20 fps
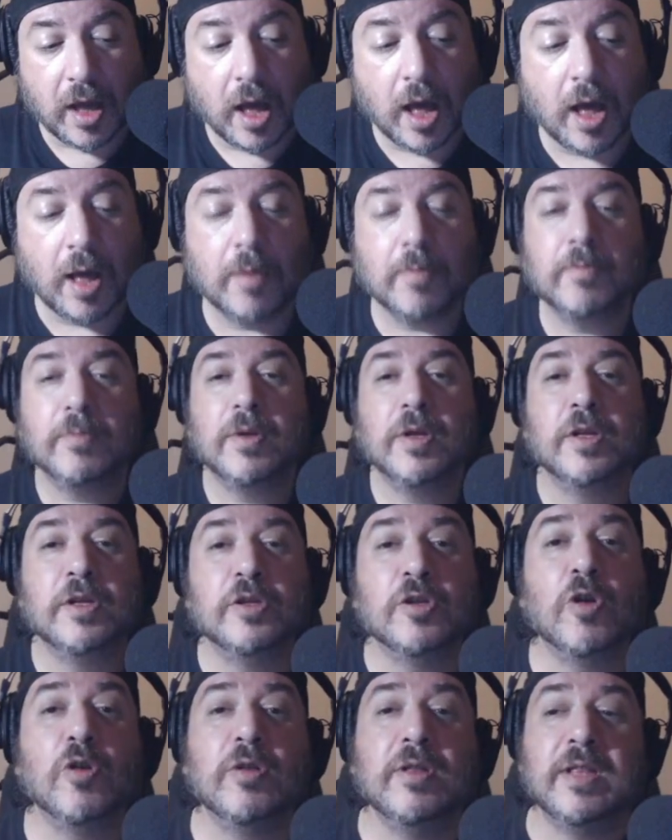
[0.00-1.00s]
So
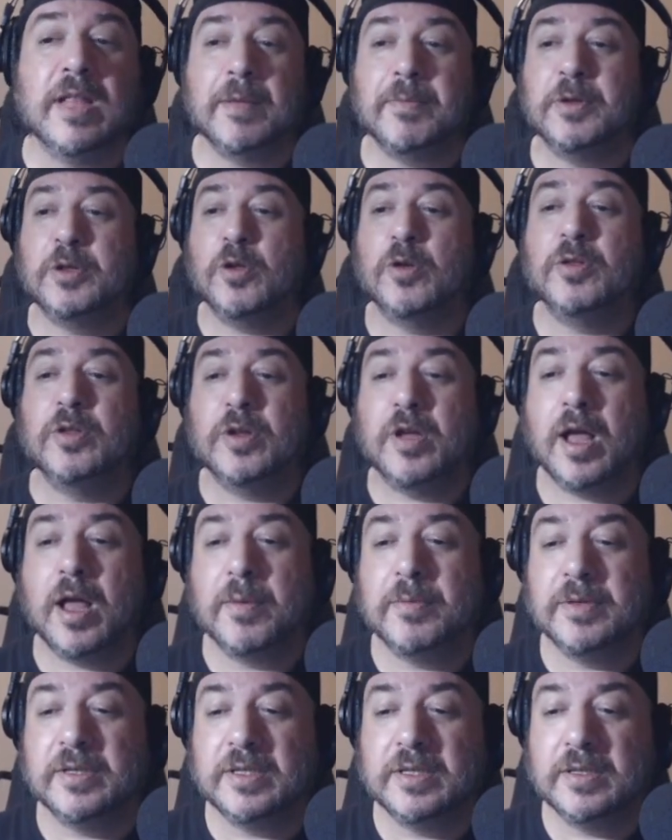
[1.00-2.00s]
let me know in the
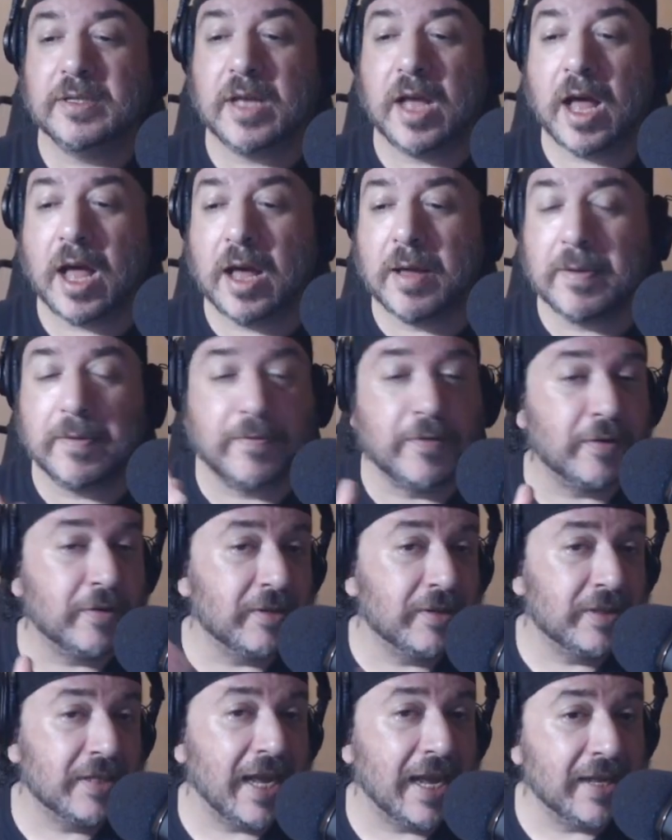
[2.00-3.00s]
comments if you're
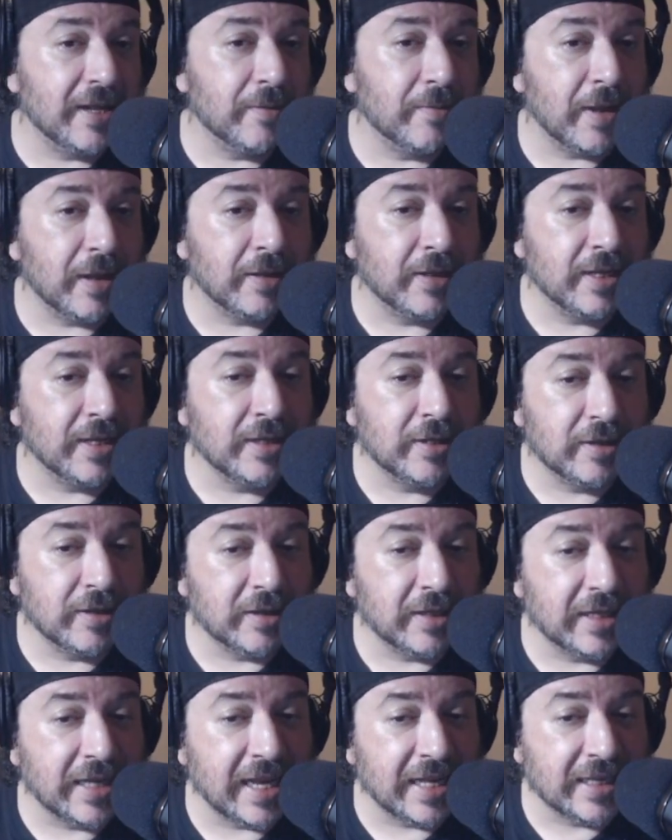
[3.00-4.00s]
excited about this.
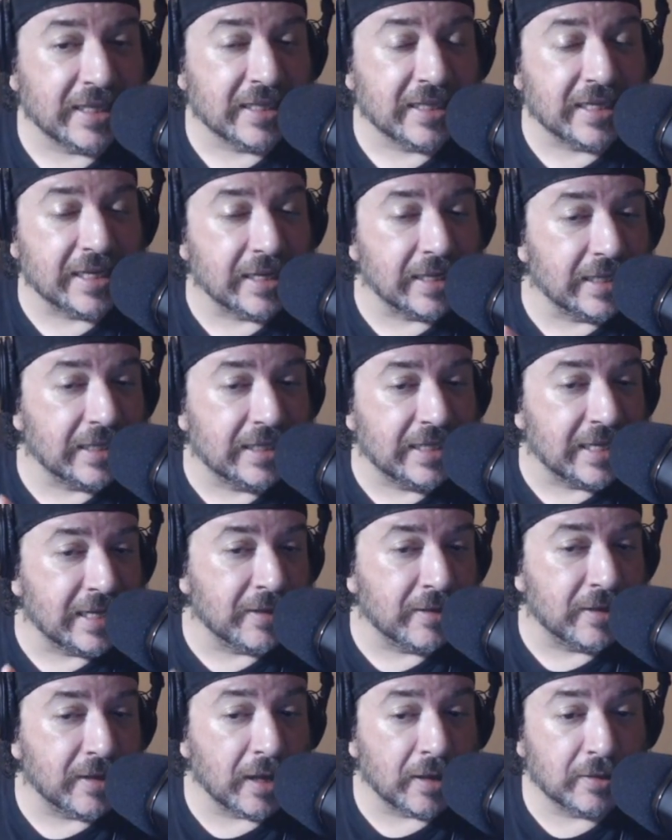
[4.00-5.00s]
Get to
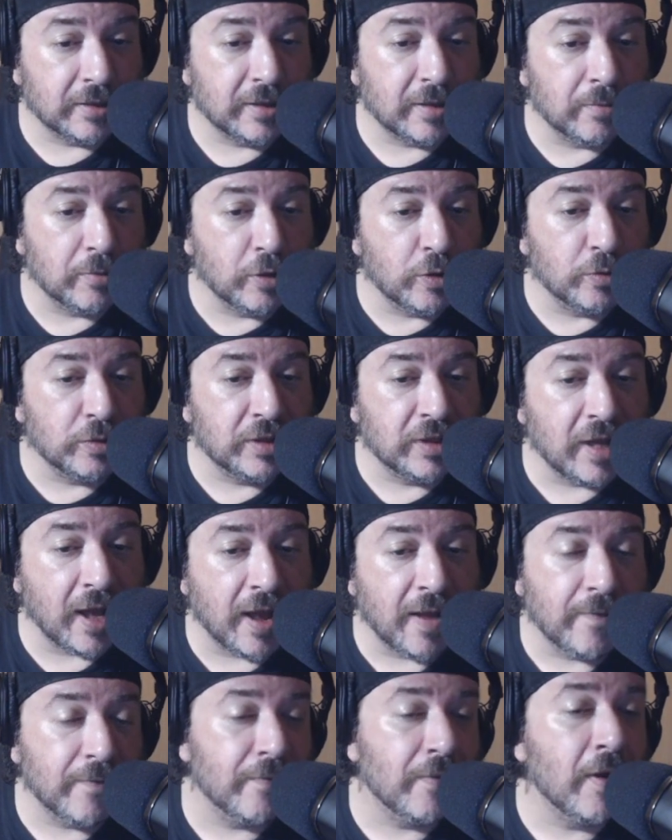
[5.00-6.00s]
see some new
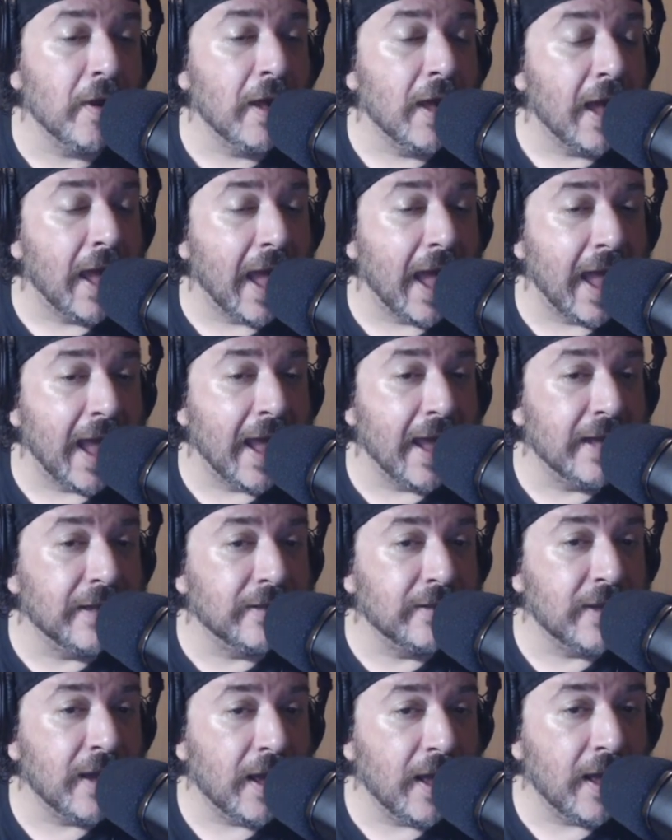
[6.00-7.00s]
stuff.
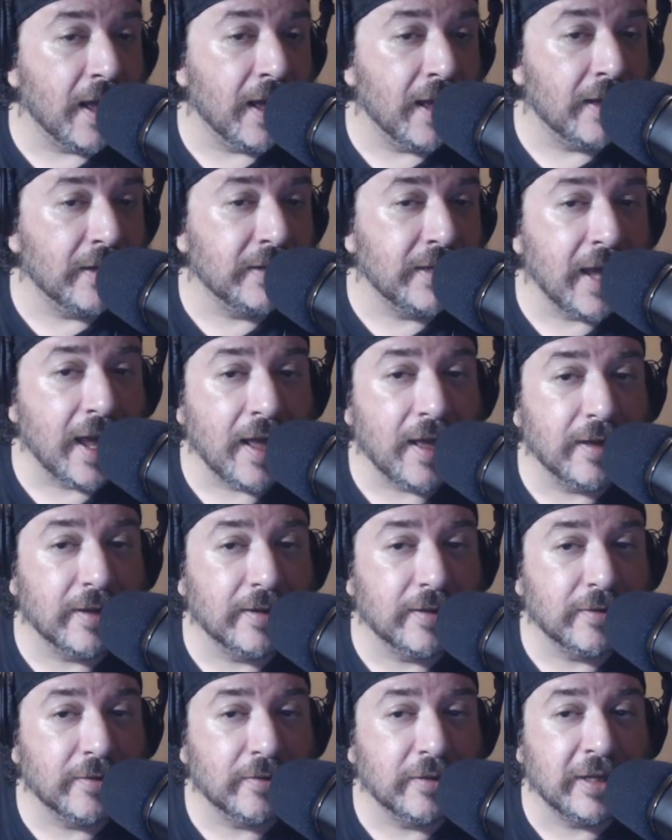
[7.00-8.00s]
And yeah,
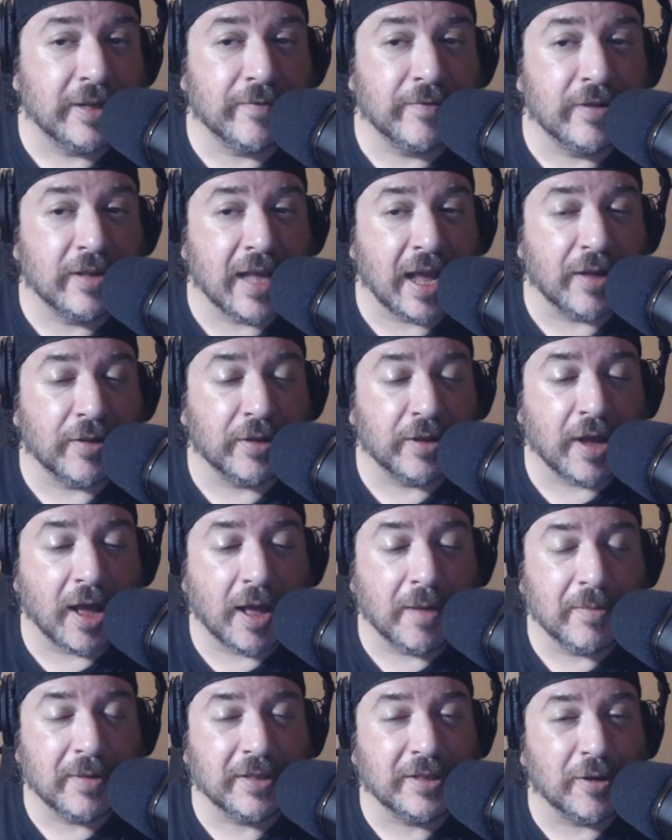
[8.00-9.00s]
leave it down in the
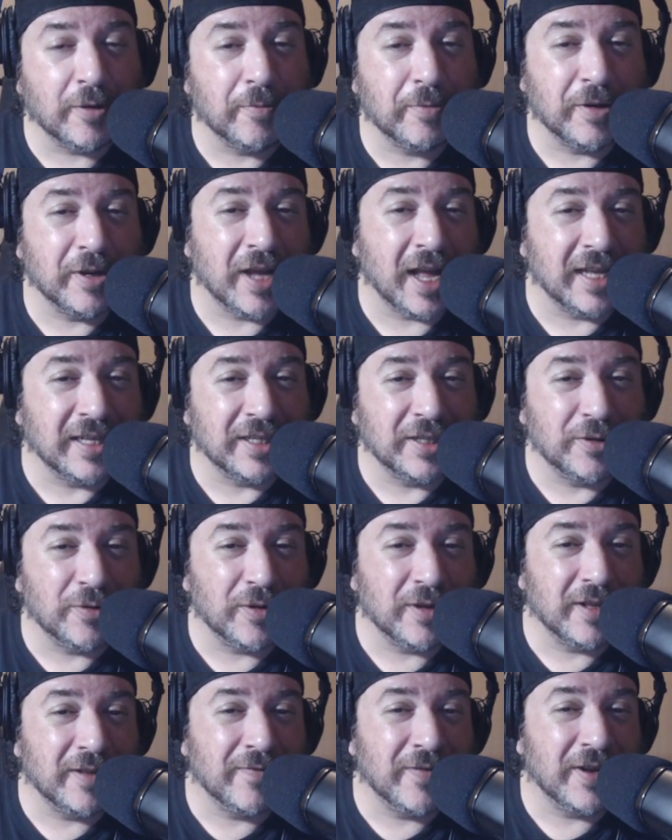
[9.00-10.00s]
comments. I hope you guys
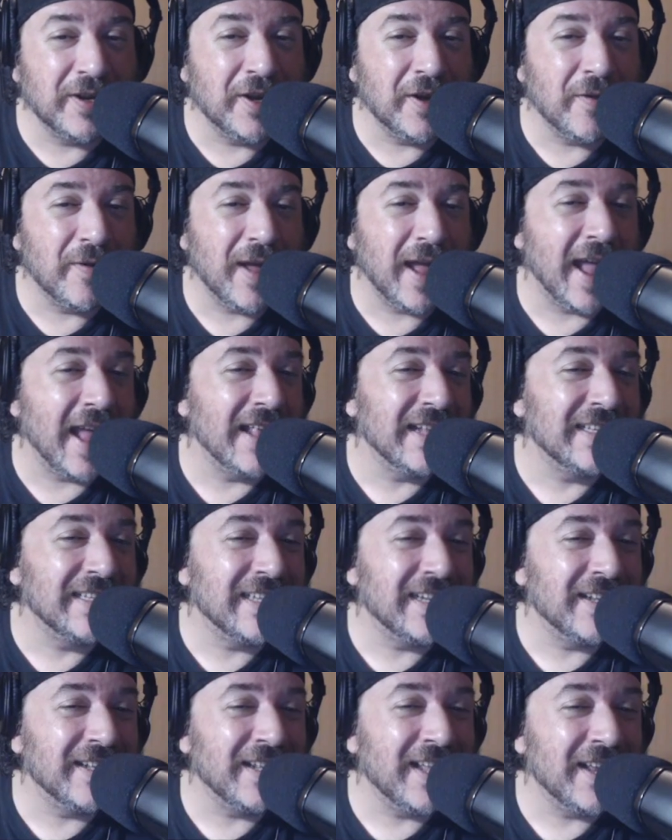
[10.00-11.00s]
enjoyed this video and
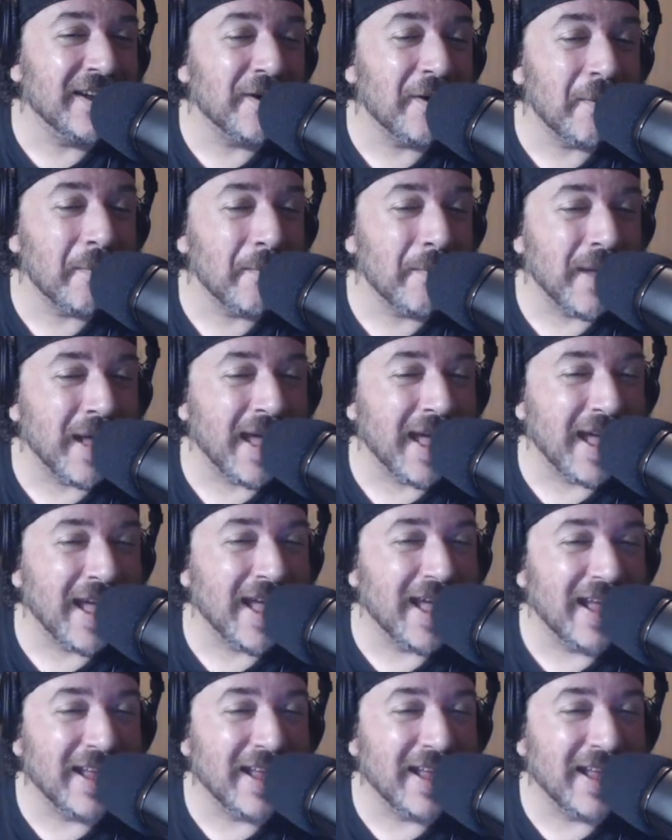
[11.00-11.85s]
see you later. Bye.